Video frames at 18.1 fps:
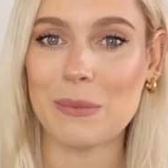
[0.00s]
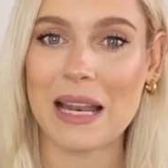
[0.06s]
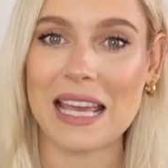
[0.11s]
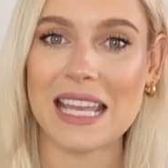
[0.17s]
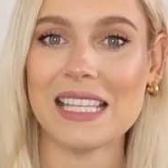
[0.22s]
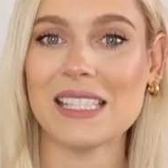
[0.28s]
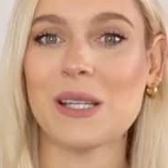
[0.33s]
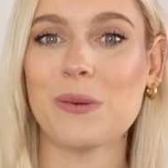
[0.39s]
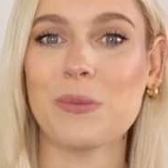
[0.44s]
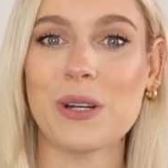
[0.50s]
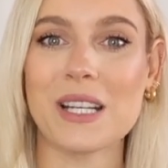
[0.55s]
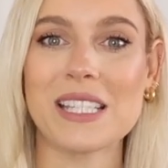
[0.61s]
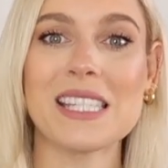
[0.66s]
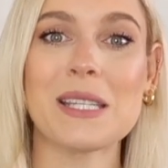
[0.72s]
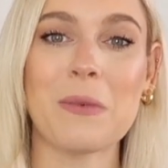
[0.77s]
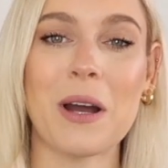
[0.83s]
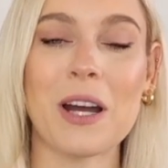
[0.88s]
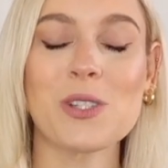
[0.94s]
blazer
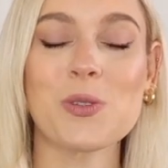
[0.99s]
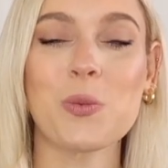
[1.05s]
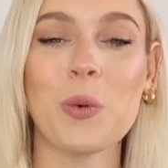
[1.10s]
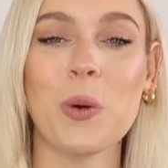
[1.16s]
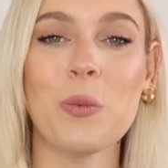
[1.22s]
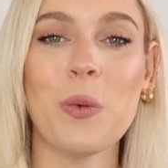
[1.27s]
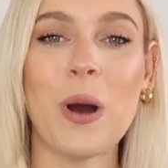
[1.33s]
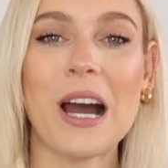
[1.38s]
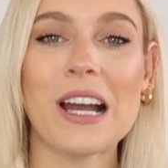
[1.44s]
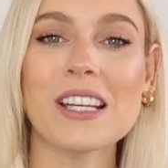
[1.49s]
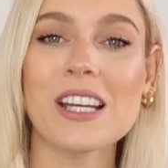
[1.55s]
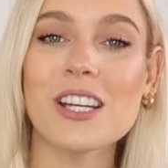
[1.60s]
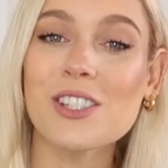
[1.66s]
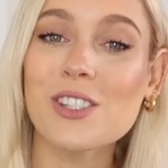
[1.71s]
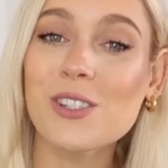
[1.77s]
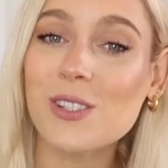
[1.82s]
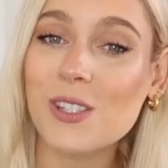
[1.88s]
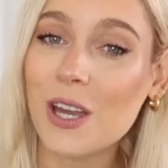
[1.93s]
pretty much will work
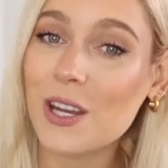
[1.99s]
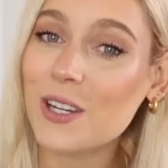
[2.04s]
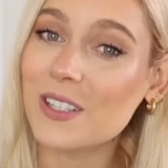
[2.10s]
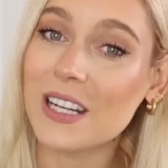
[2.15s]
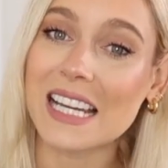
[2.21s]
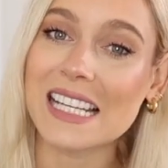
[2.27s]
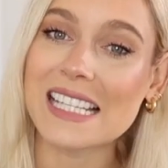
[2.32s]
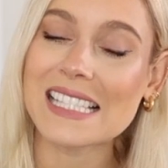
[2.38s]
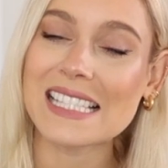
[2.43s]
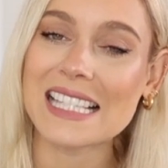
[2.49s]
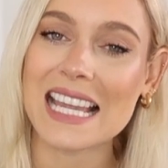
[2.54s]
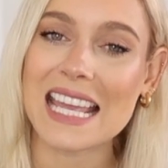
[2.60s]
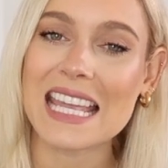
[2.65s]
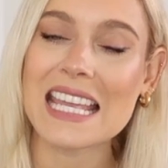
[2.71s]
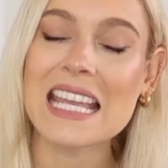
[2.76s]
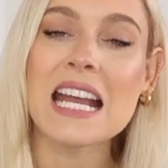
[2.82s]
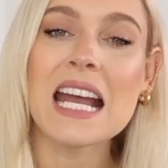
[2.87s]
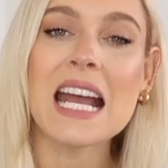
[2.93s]
so
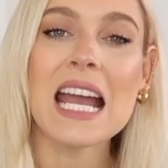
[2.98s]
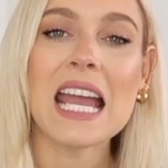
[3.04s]
nicely